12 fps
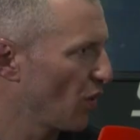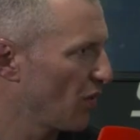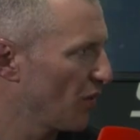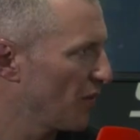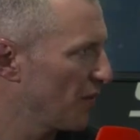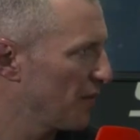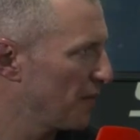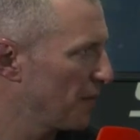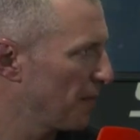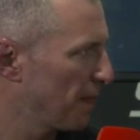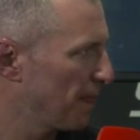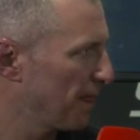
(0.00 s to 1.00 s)

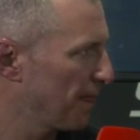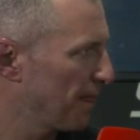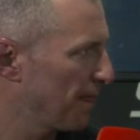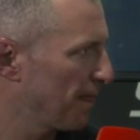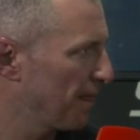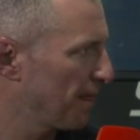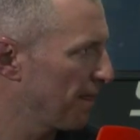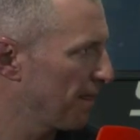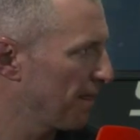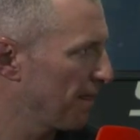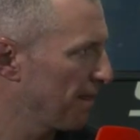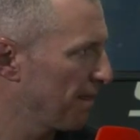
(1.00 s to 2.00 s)

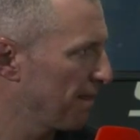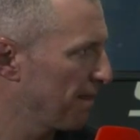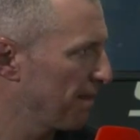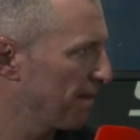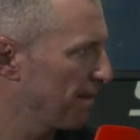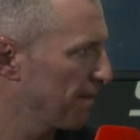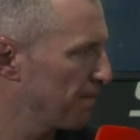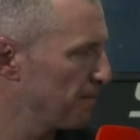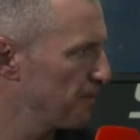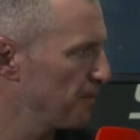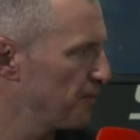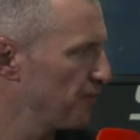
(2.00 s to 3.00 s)

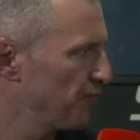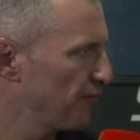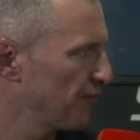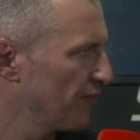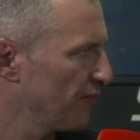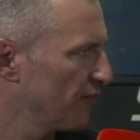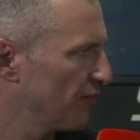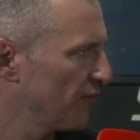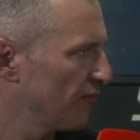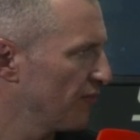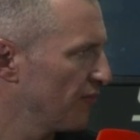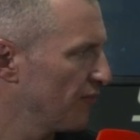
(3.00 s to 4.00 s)

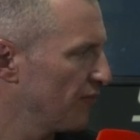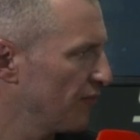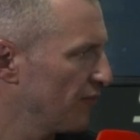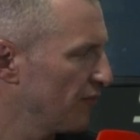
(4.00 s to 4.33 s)
(not speaking)